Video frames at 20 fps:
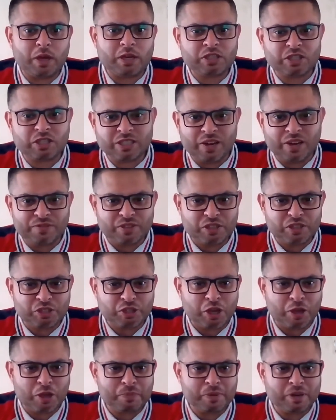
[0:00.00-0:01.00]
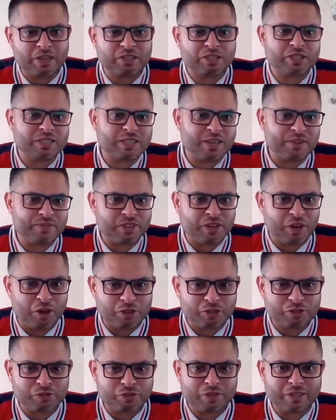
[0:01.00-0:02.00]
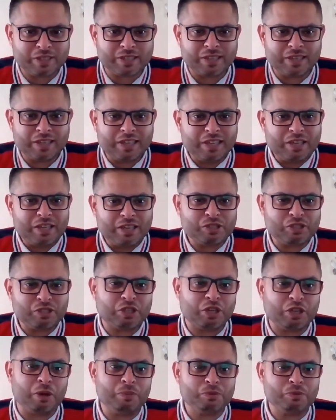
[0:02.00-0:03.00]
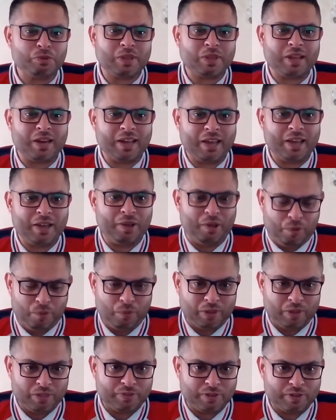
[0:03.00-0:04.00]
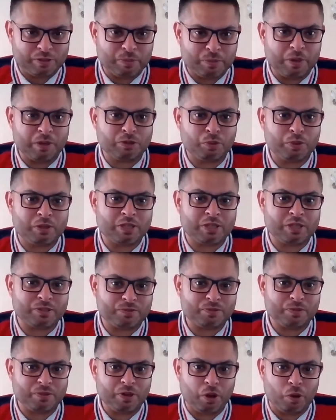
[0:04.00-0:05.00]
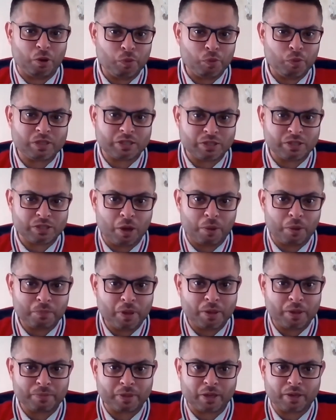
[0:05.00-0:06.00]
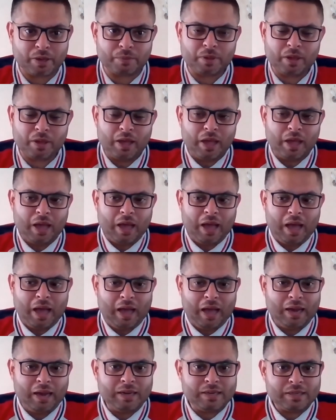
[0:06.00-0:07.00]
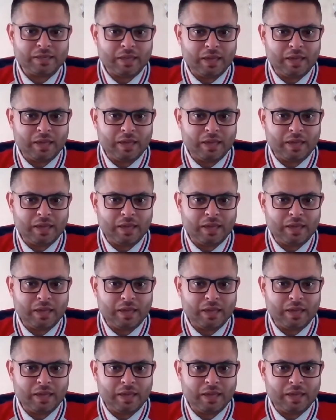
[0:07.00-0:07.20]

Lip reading: She's lived in Germany, she's lived in Oxford, so she comes with a wealth of experience, which is not Birmingham. And